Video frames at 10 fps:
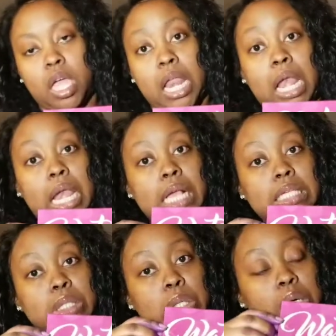And
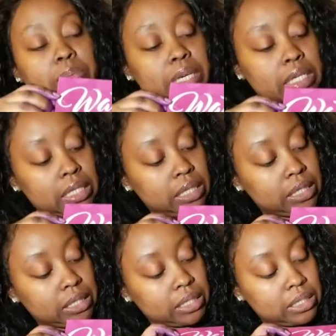let's open
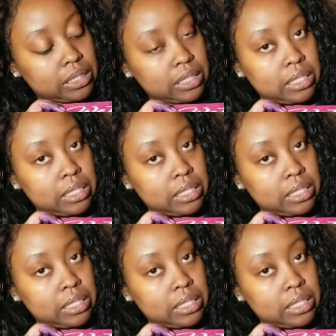it.